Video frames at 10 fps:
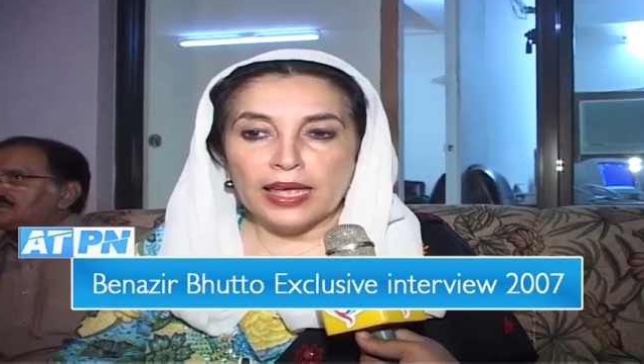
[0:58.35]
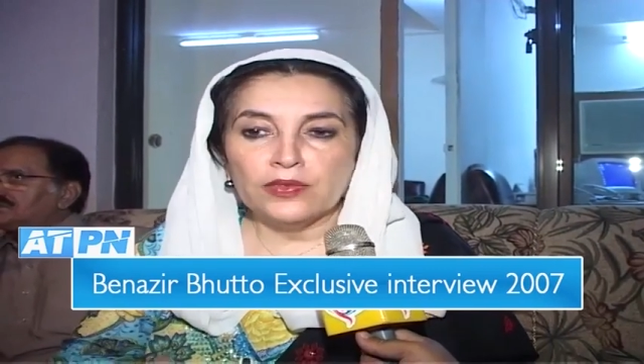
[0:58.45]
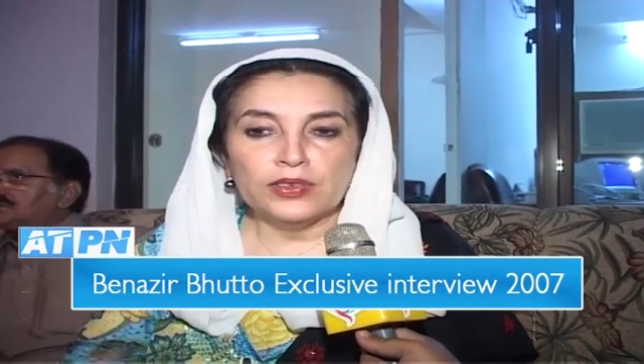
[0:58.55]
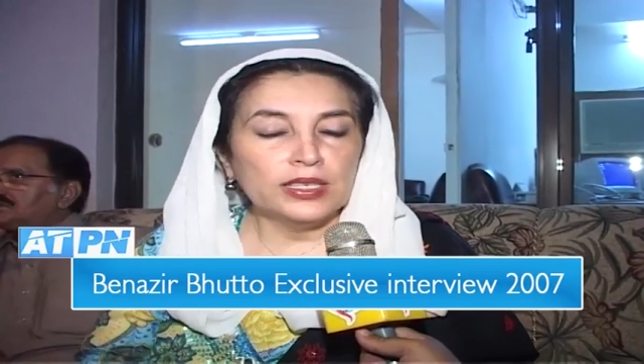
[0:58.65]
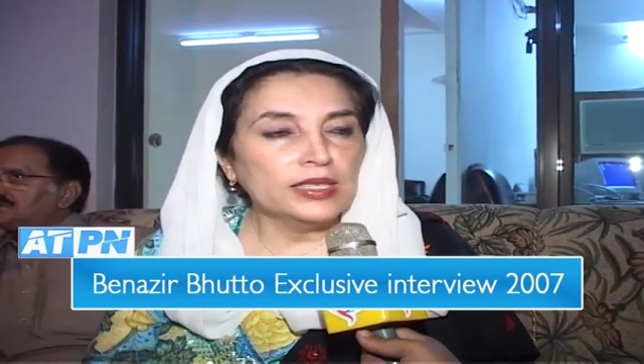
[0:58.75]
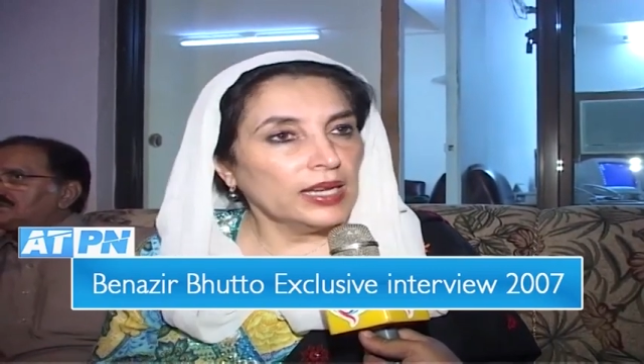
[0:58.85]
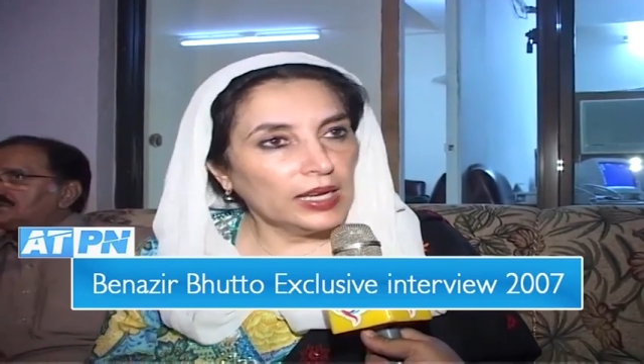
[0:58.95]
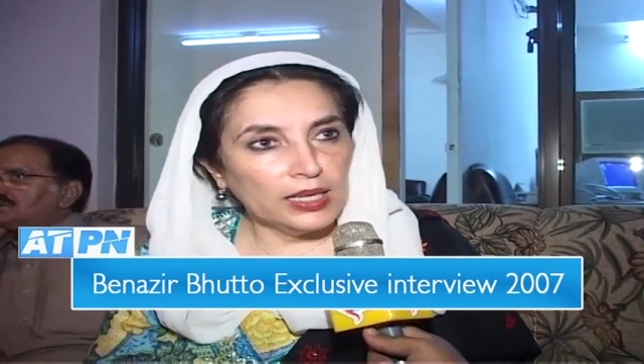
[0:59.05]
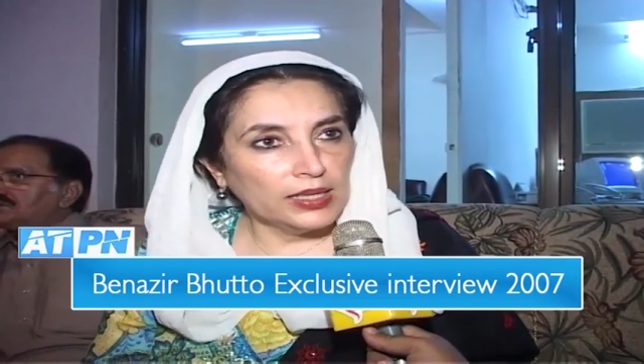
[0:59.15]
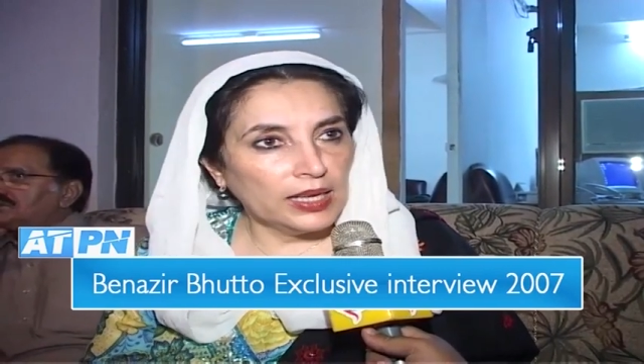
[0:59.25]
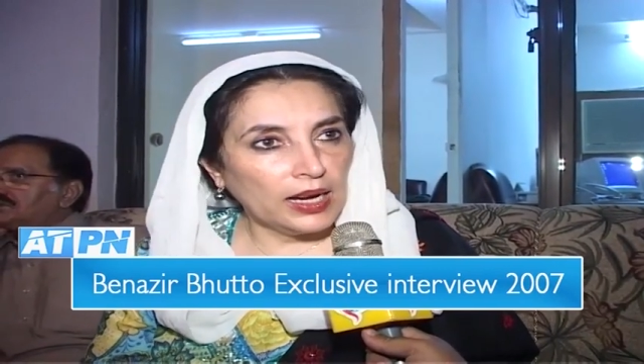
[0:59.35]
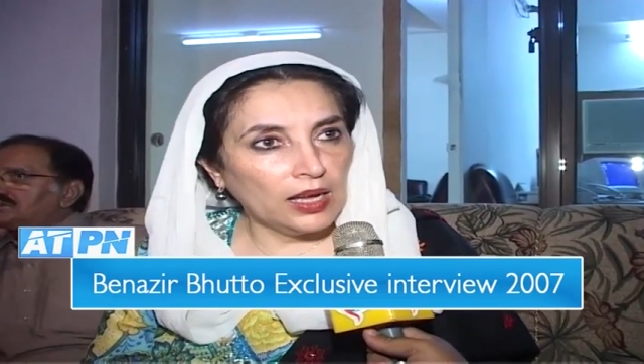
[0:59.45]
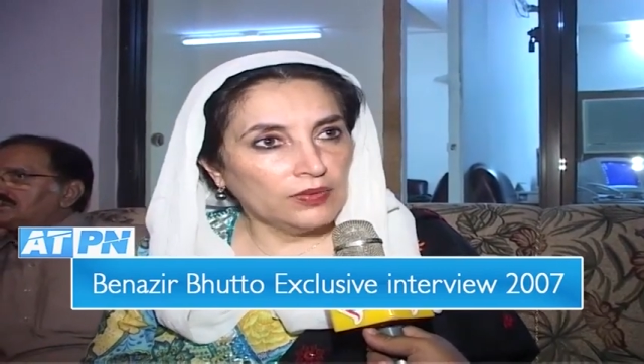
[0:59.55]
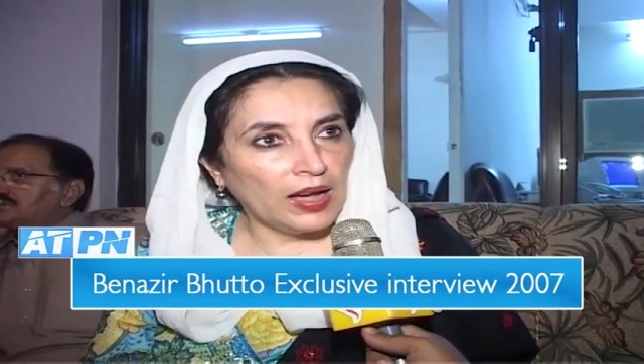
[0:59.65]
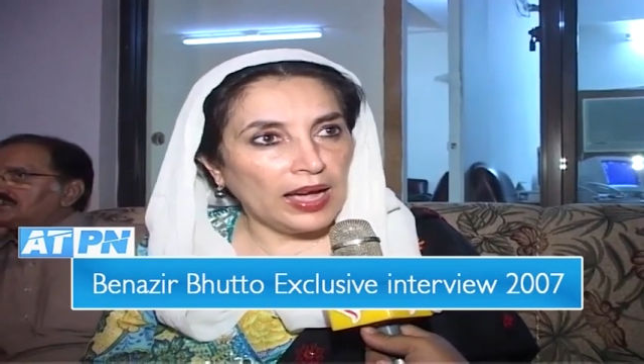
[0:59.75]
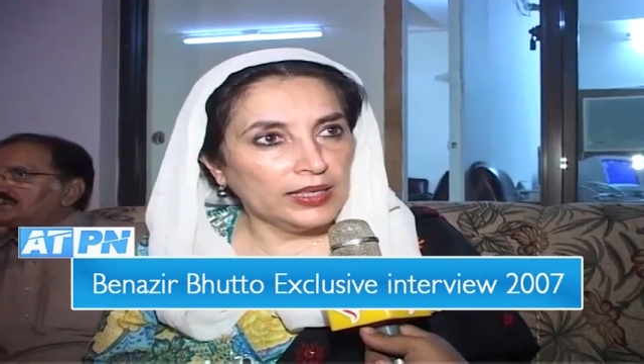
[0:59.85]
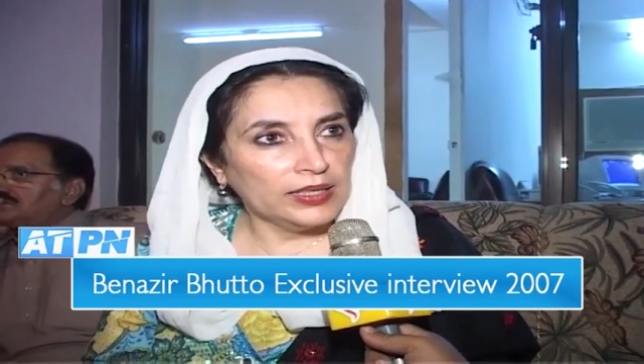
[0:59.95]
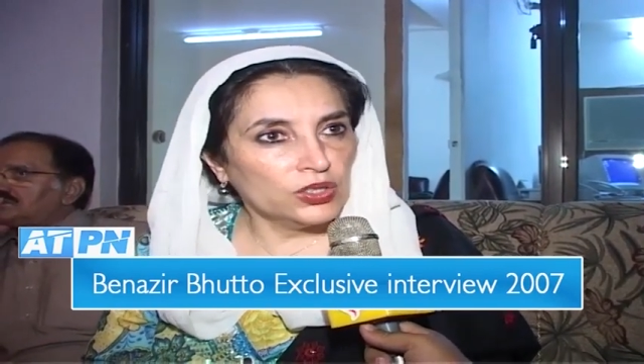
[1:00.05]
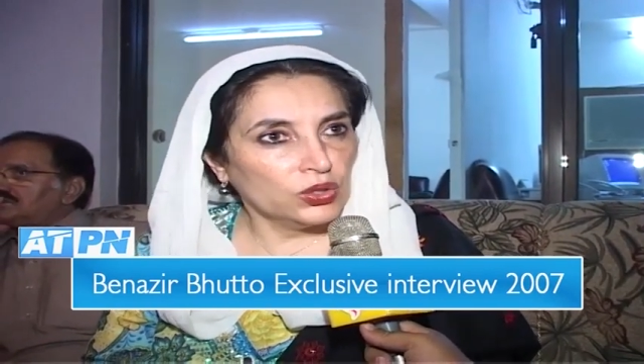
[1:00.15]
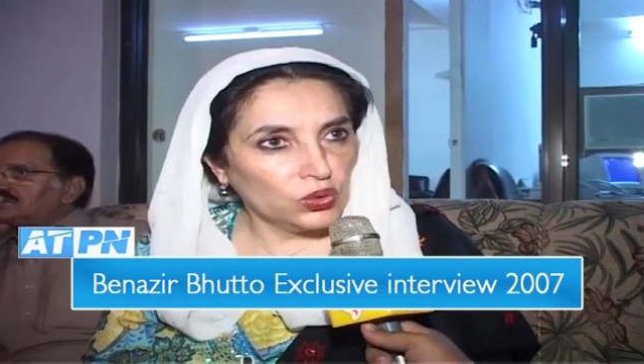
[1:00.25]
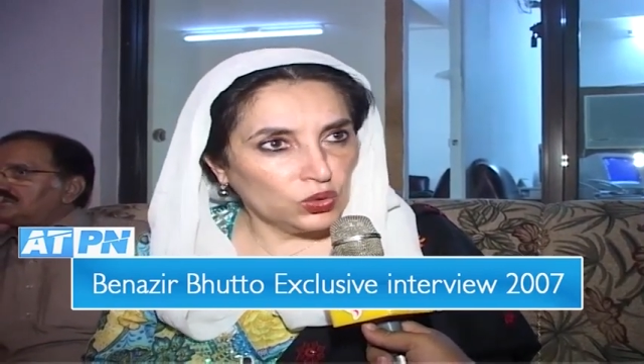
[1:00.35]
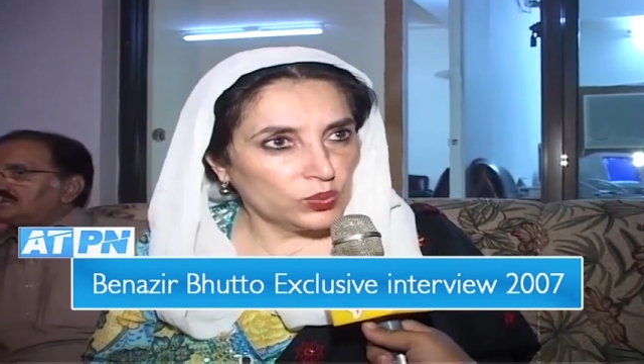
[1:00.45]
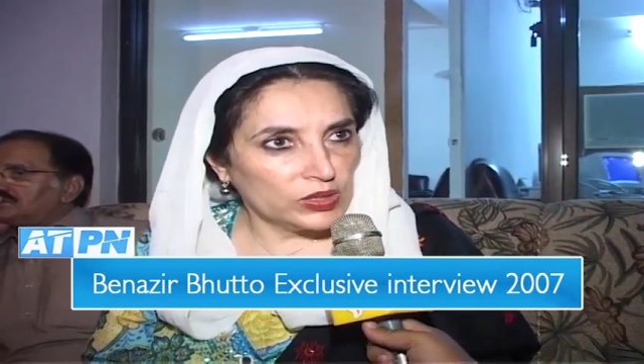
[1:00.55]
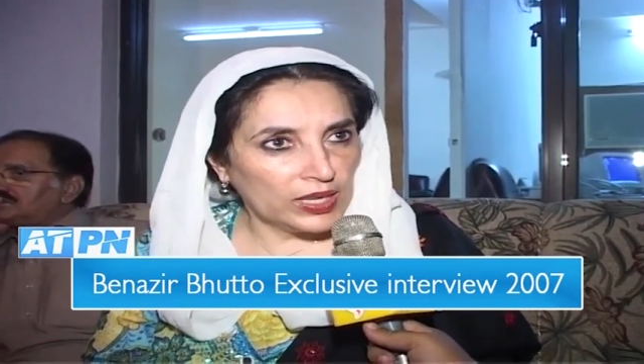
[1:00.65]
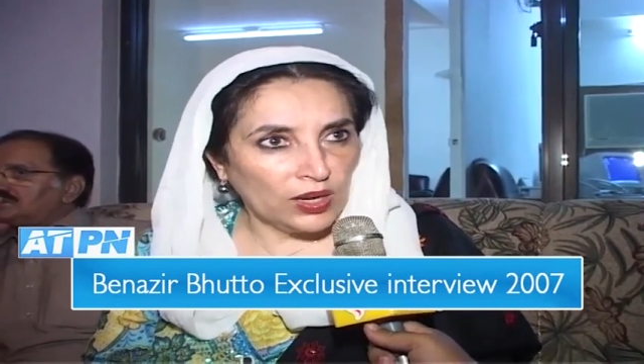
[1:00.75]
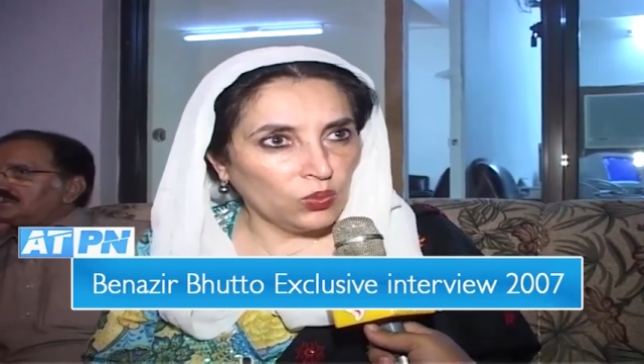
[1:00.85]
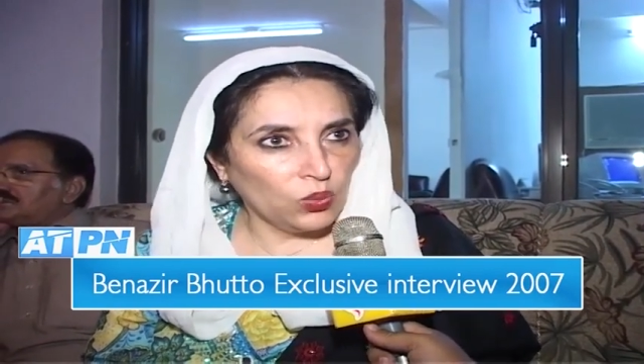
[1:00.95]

Every day there are violent groups, there are